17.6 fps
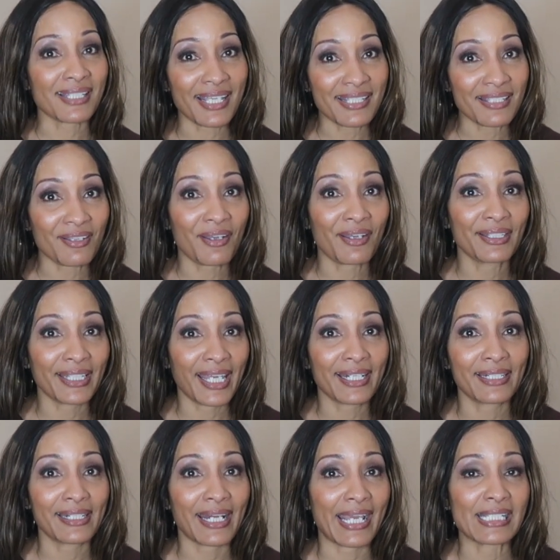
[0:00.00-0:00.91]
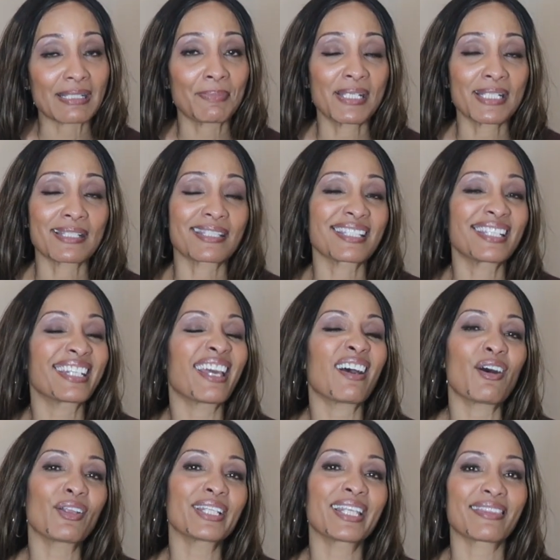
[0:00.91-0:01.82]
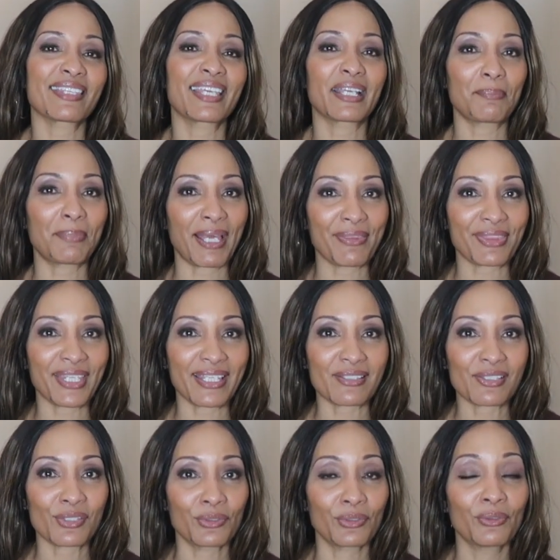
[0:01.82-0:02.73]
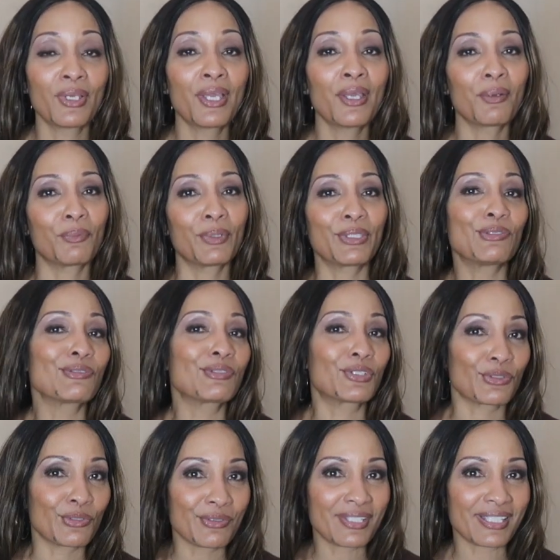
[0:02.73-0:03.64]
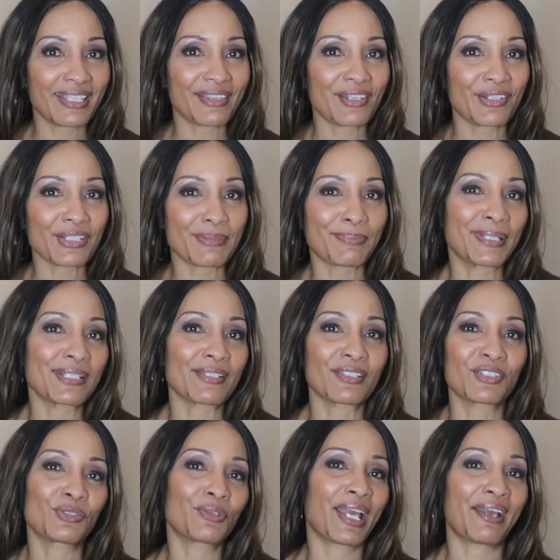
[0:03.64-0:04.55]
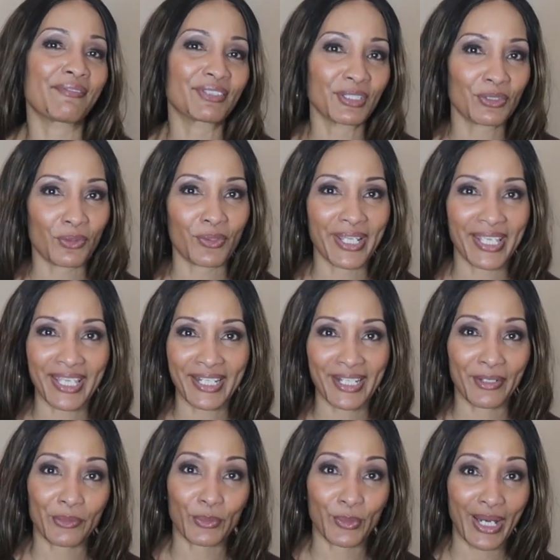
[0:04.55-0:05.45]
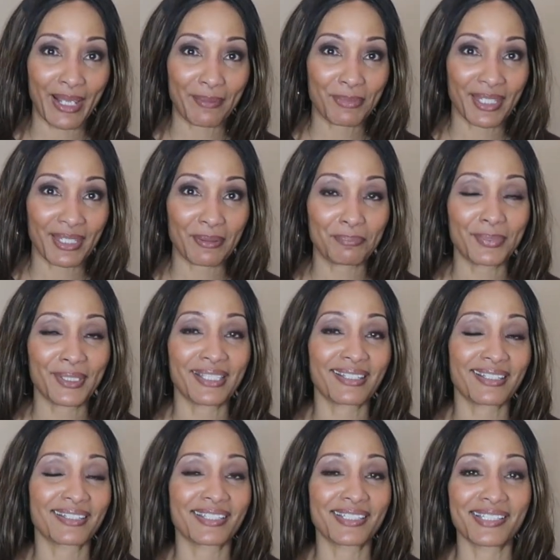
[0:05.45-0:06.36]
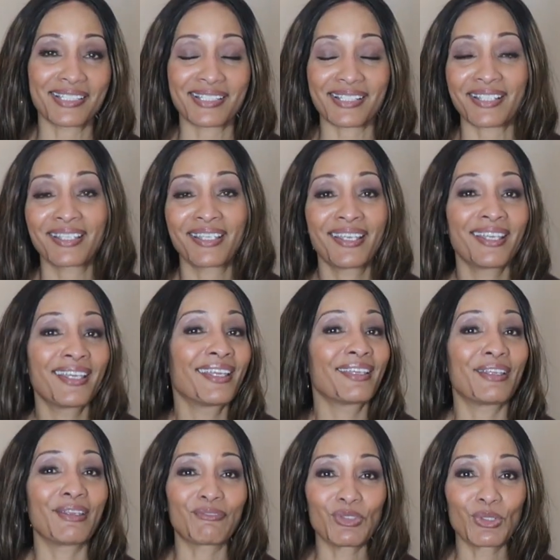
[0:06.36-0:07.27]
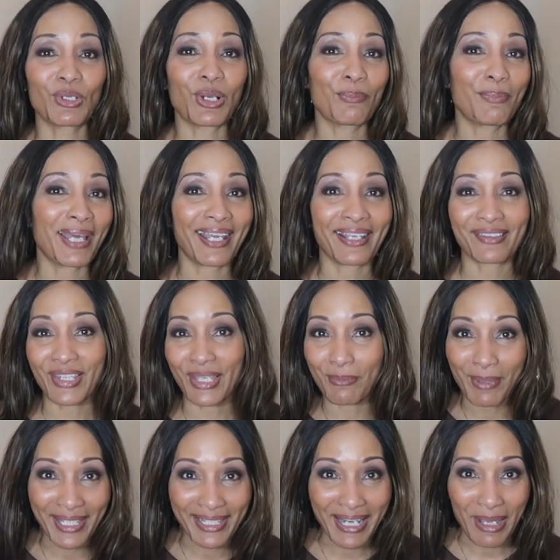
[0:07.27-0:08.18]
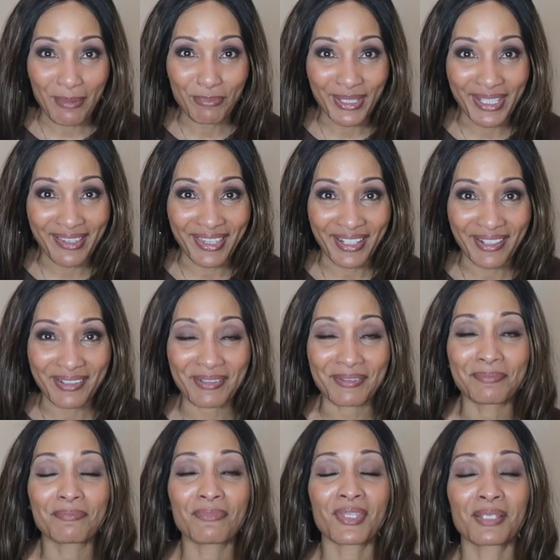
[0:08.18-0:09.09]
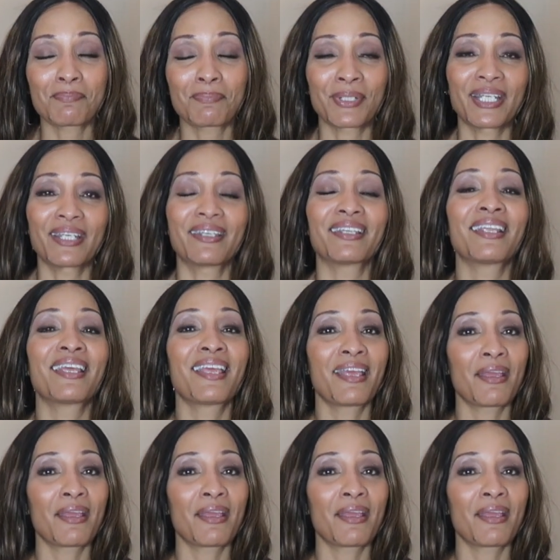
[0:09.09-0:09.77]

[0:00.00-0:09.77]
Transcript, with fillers: I saw a lot of nice pieces. And the only thing about that too, when you do see those pieces, you have to go ahead and grab them because if you go back, they may not be there. But